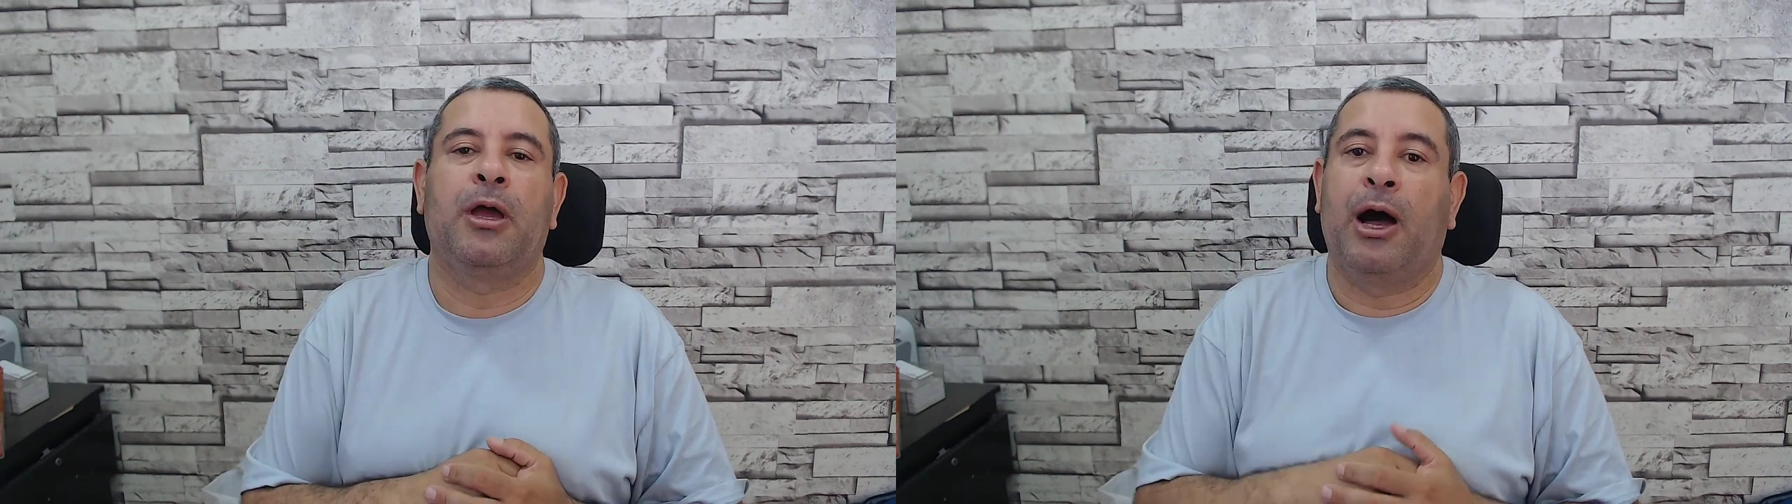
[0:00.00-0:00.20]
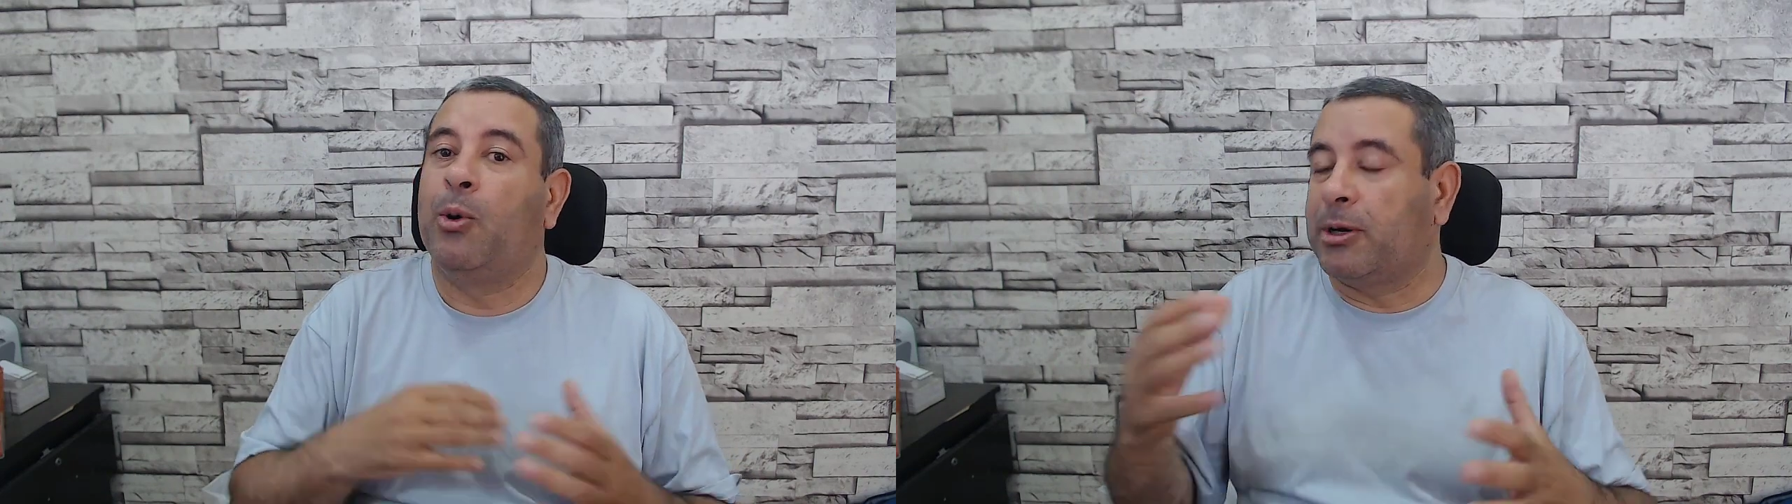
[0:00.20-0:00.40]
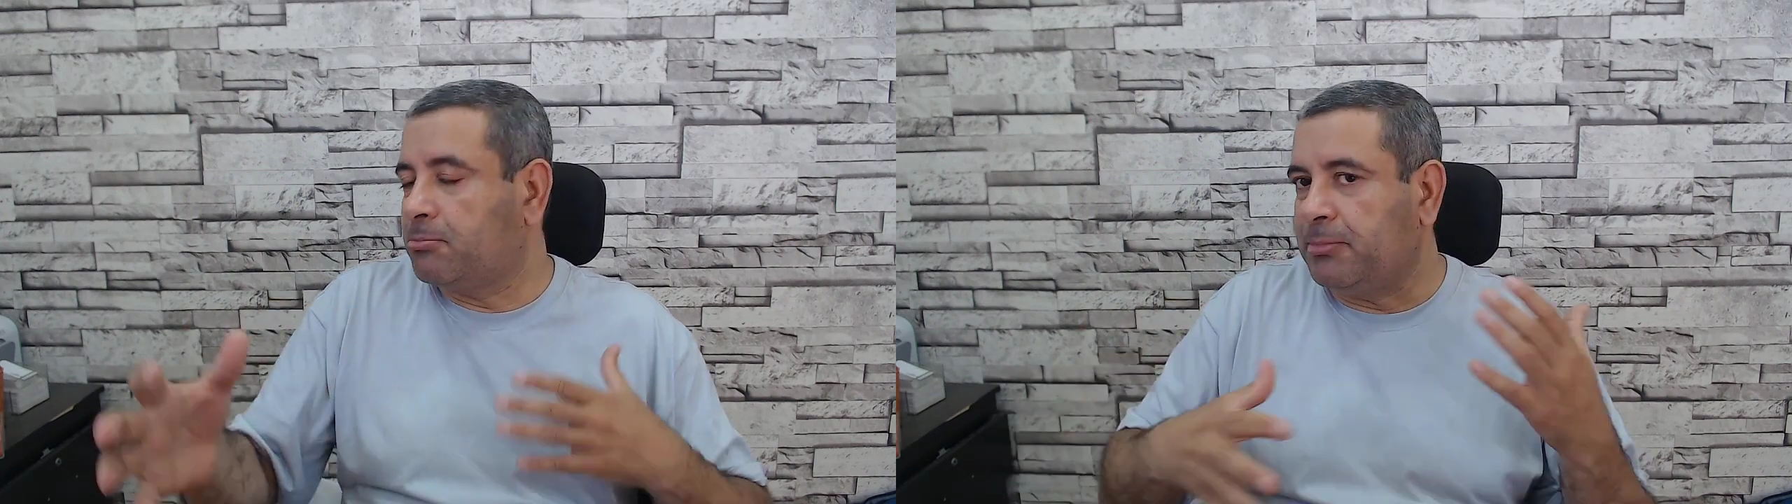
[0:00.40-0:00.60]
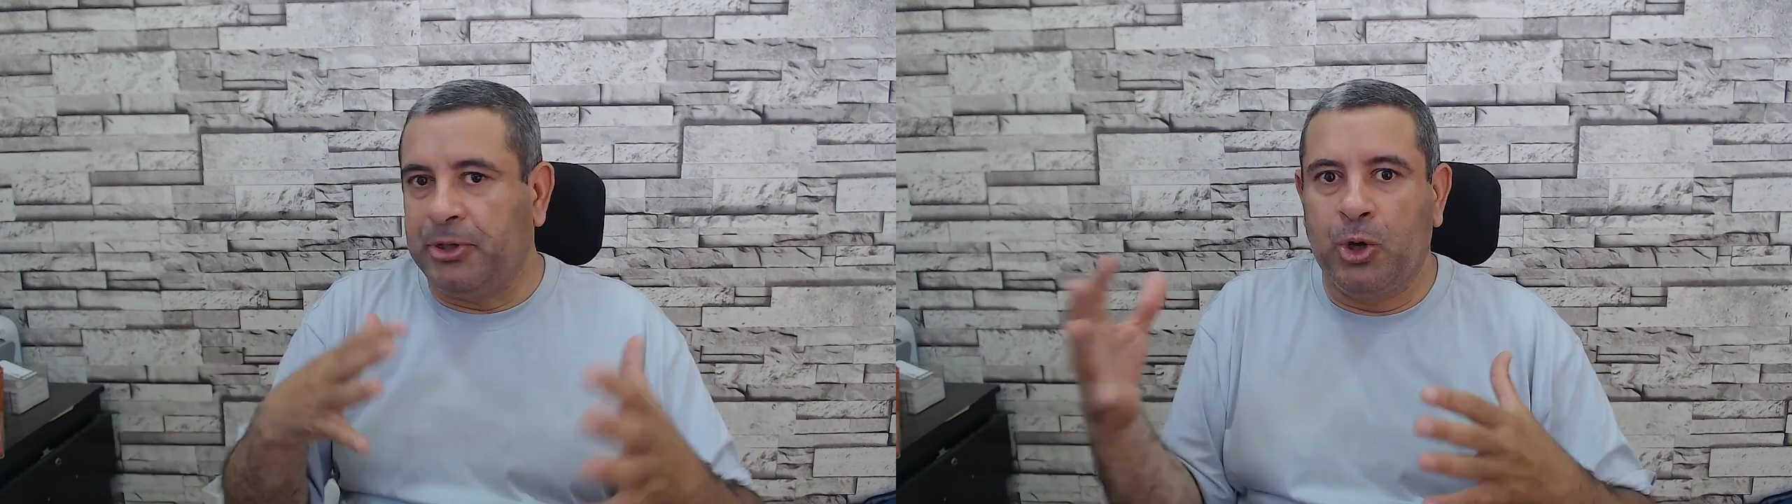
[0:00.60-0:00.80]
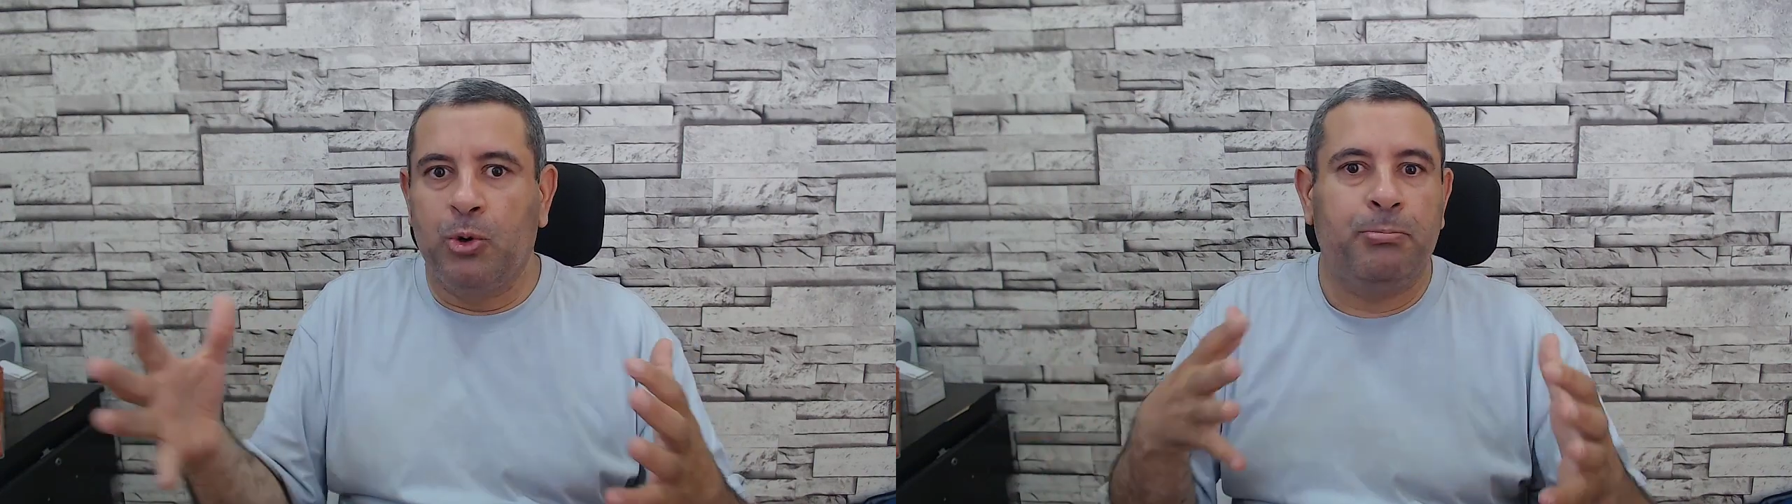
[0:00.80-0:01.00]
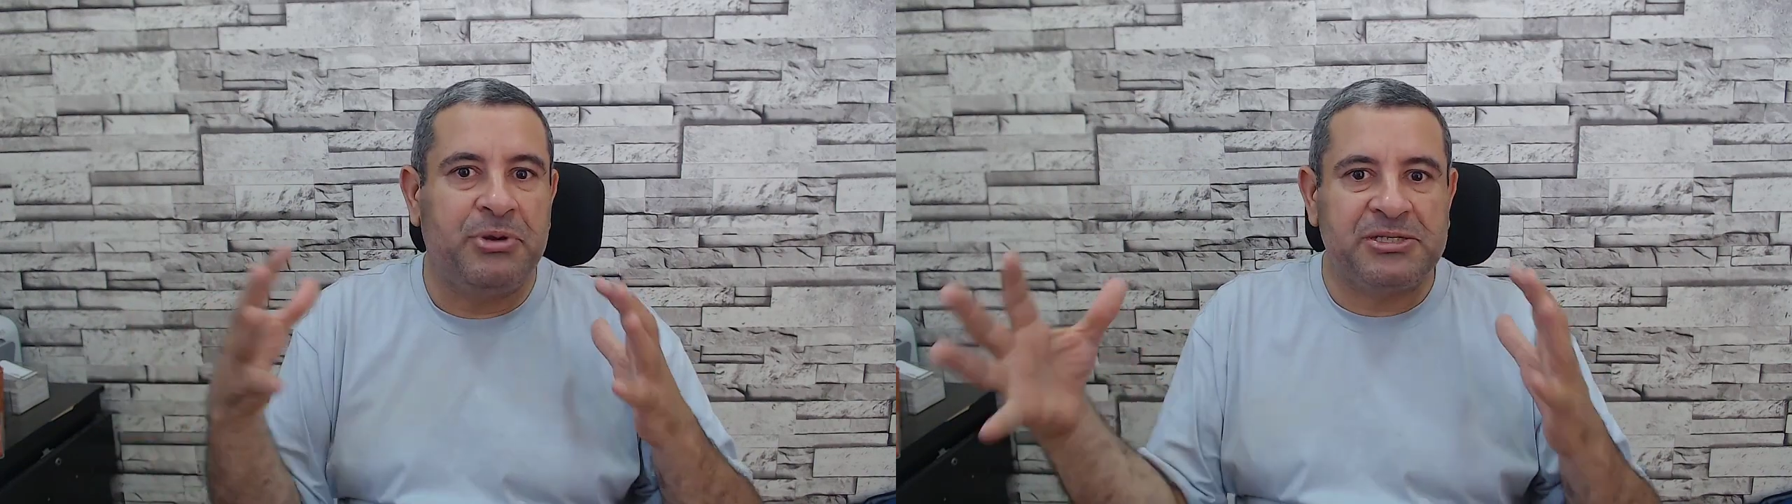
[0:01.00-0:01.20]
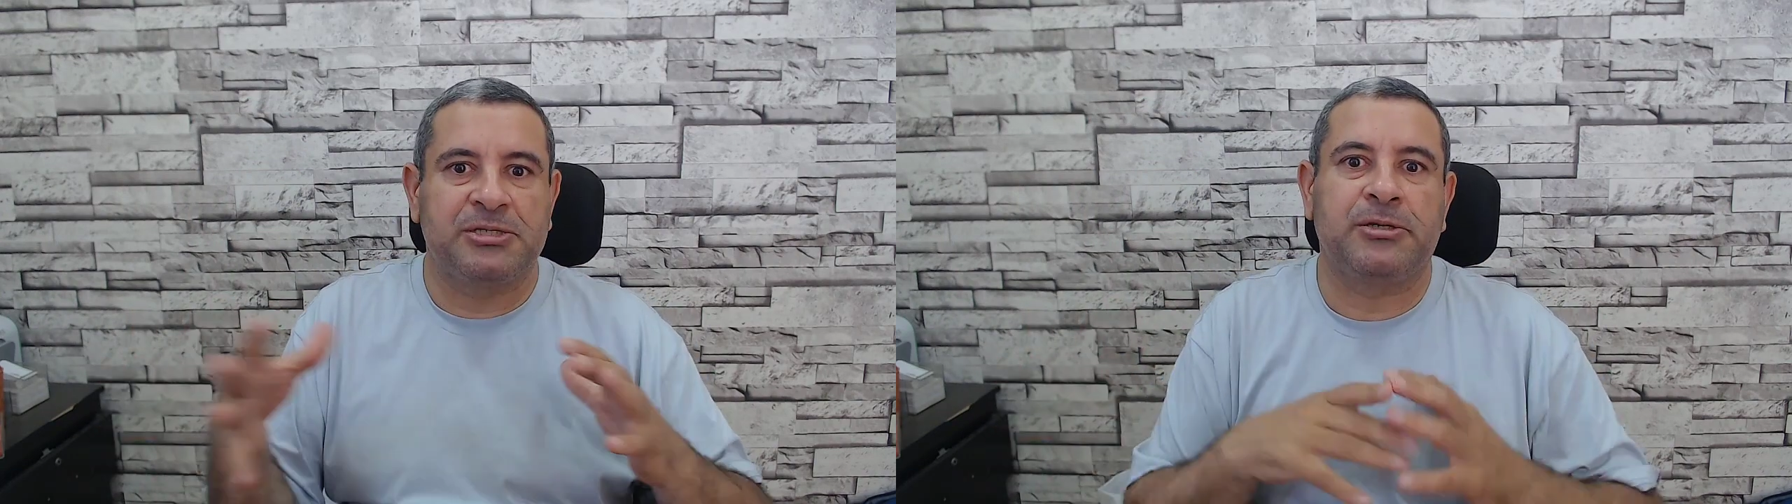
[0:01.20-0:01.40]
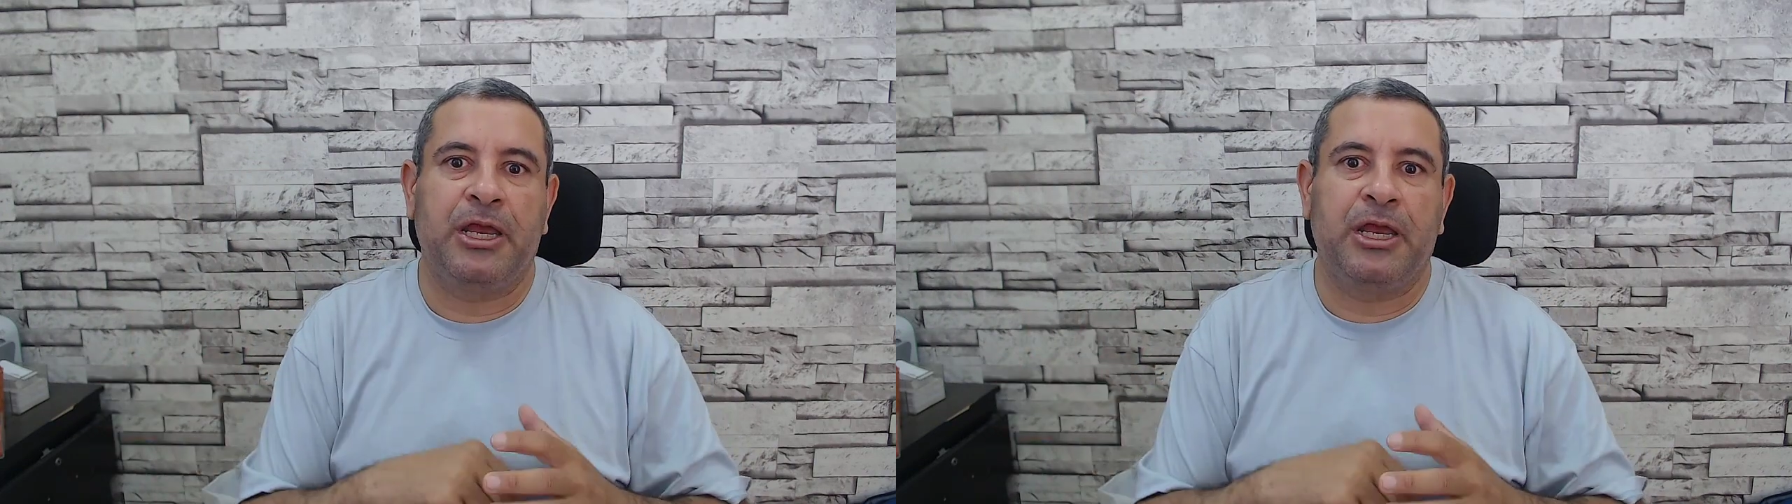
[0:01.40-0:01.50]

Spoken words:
our business